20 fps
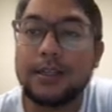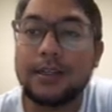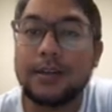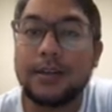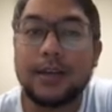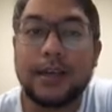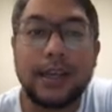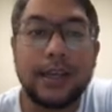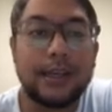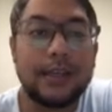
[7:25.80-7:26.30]

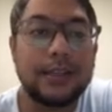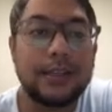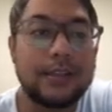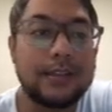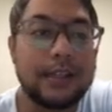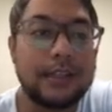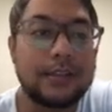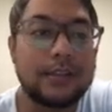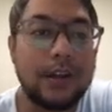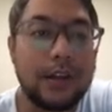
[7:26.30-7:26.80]
Okay,
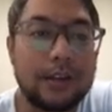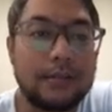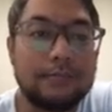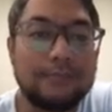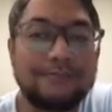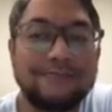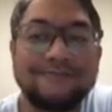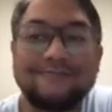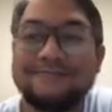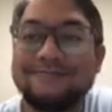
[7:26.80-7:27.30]
that's all.
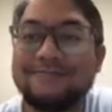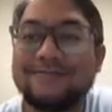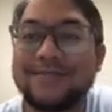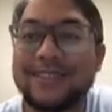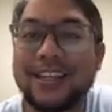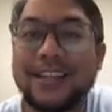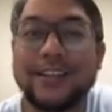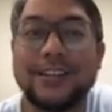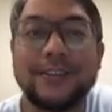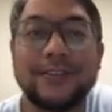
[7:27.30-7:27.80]

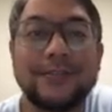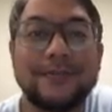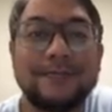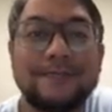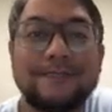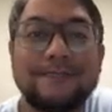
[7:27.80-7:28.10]
Thank you.